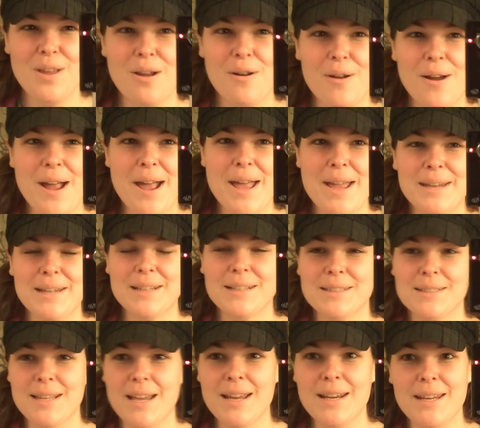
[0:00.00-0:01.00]
All right,
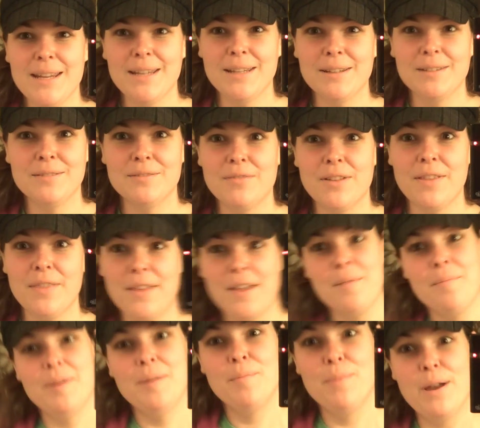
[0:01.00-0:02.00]
exciting Faith
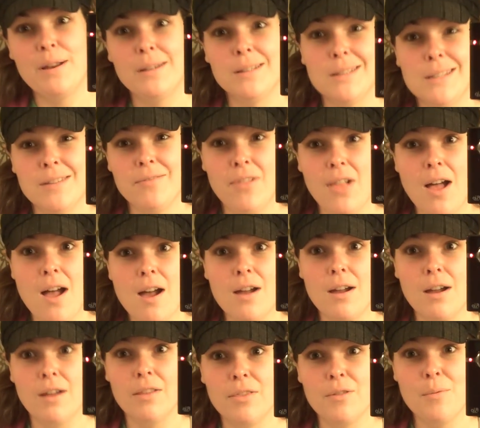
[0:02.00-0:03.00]
KP pregnancy vlog
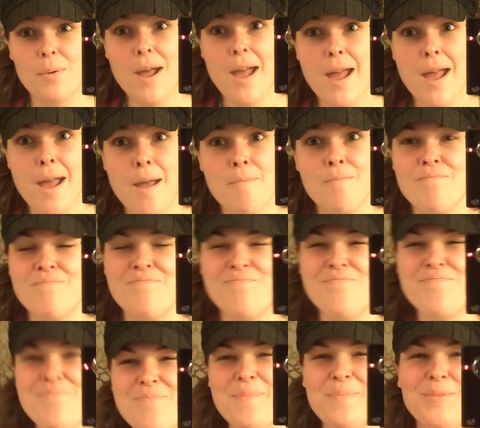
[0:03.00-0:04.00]
on the way.
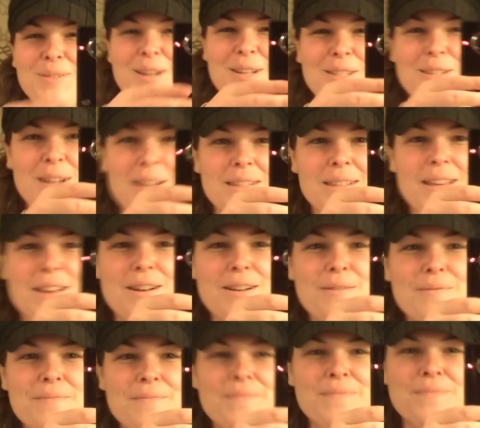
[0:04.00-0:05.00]
Talk to you guys
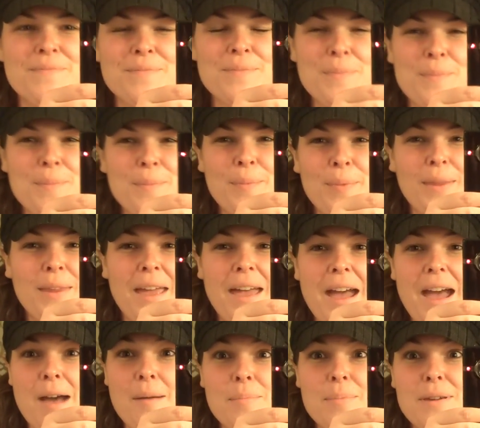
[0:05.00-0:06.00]
later.
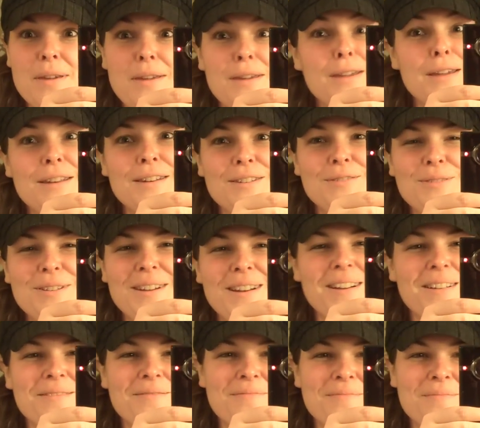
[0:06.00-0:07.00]
Happy New Year.